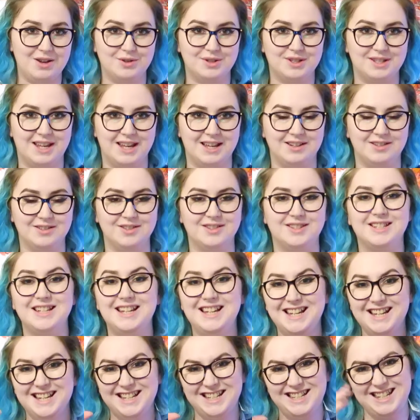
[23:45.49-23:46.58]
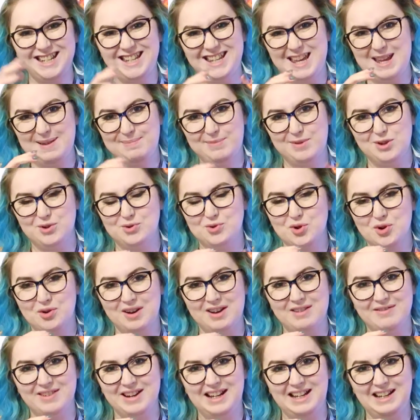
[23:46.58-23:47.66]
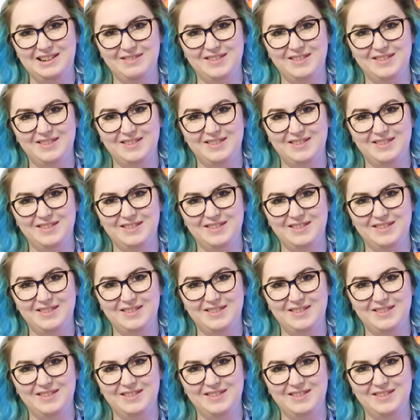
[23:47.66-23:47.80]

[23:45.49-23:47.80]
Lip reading: skills, to keep the drawing really,